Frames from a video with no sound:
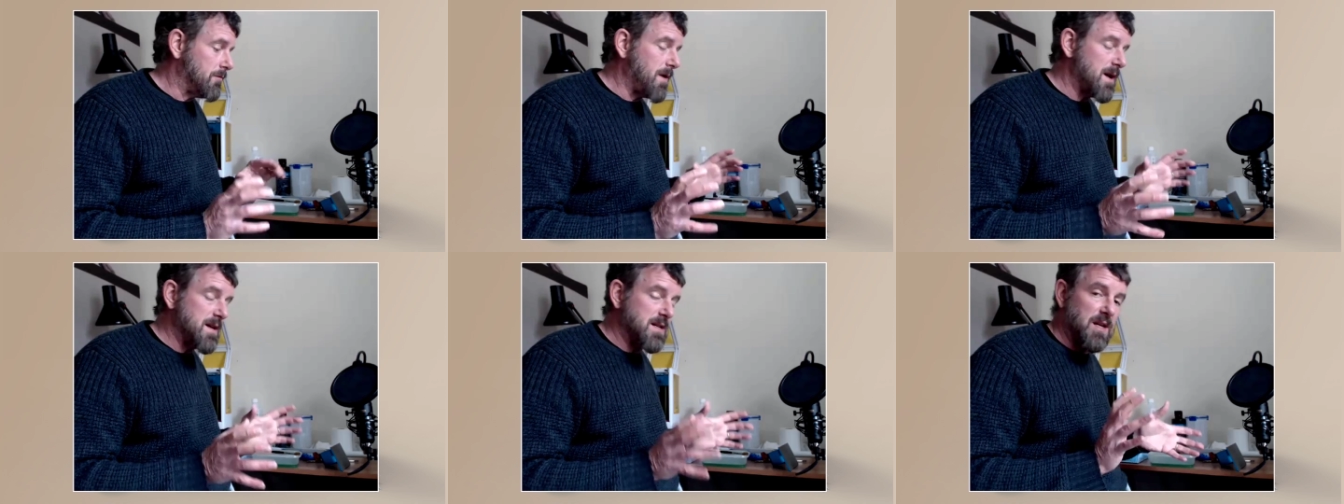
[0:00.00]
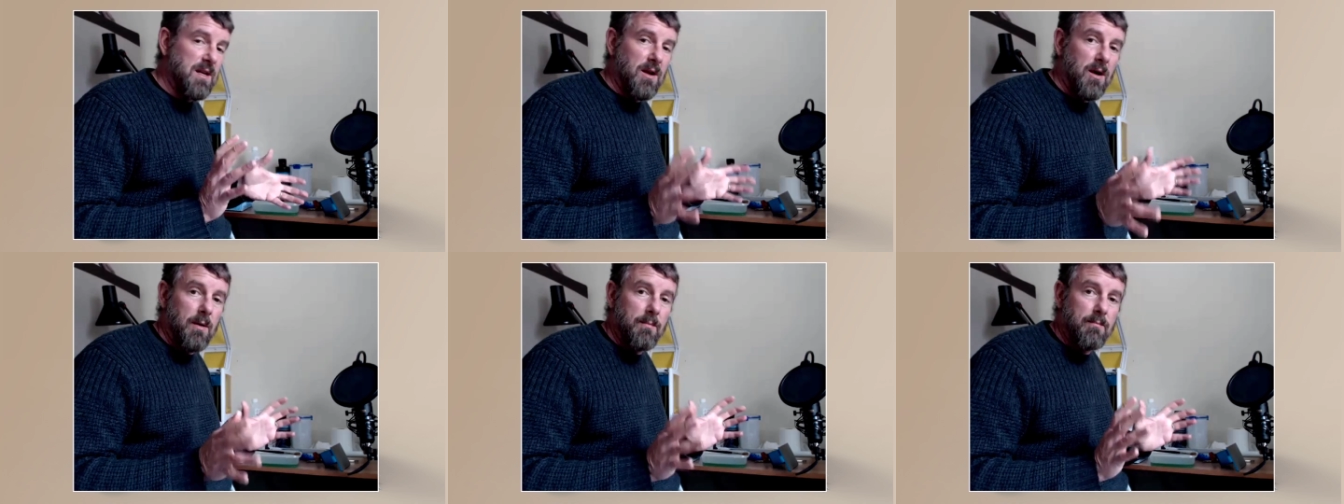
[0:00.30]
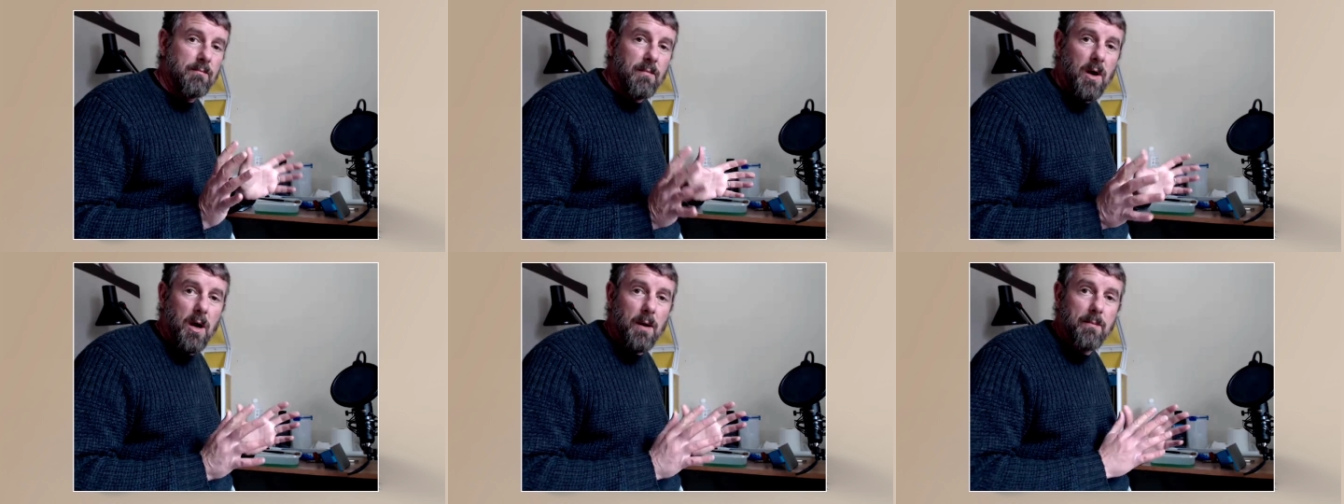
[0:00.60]
Um, the
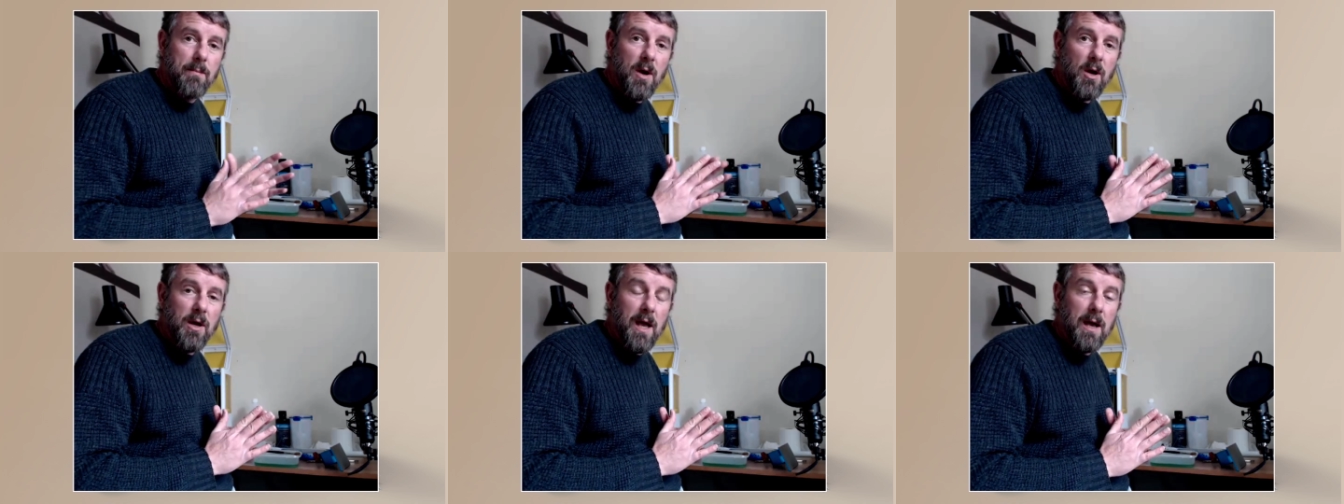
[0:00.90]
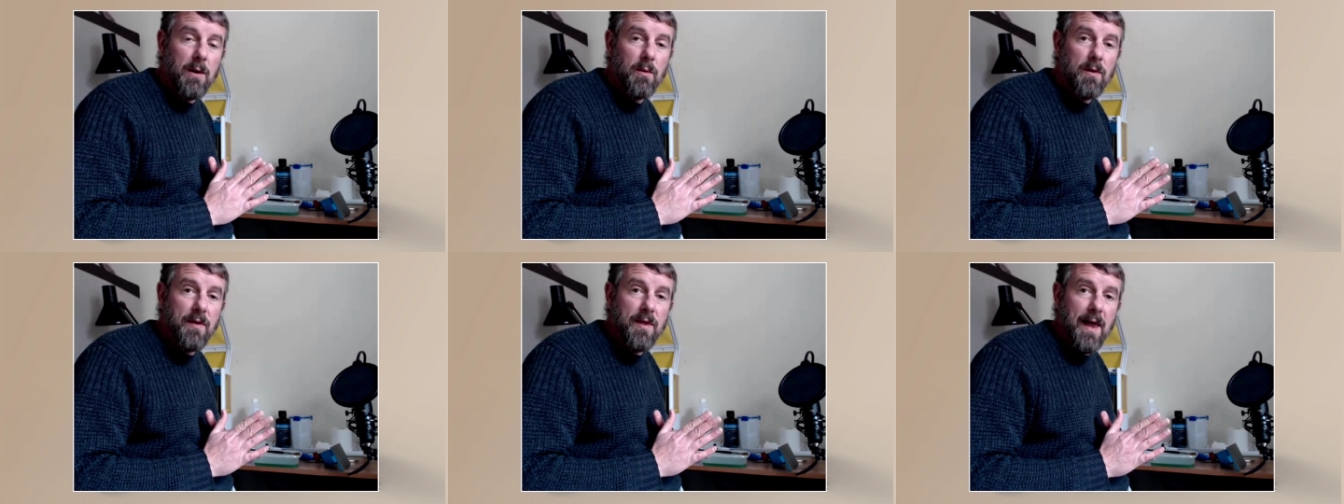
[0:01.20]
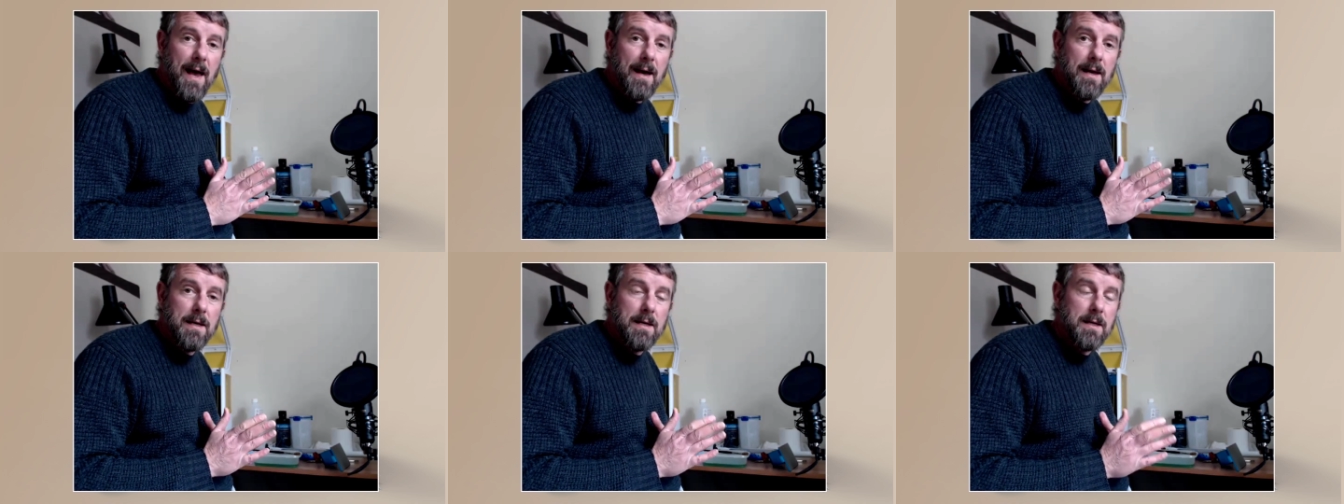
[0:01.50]
resin, I'm, I'm
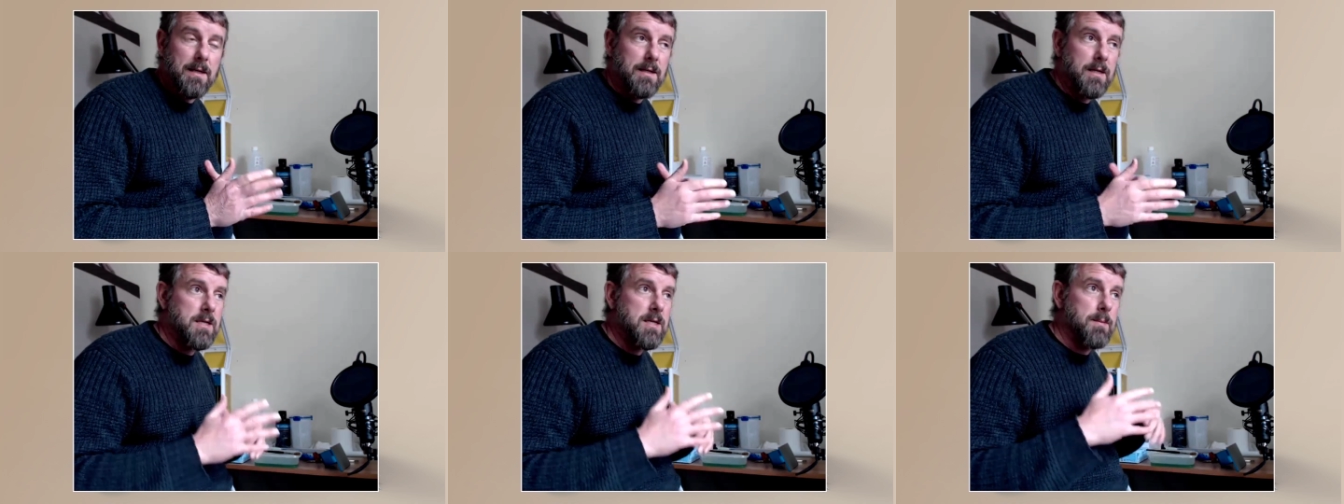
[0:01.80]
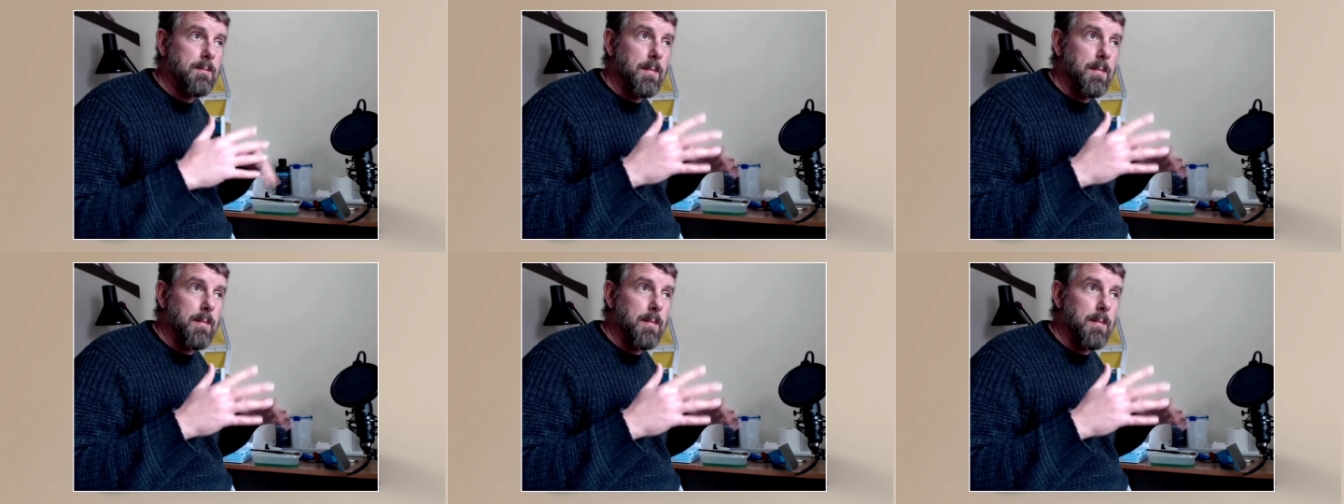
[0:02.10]
okay with that.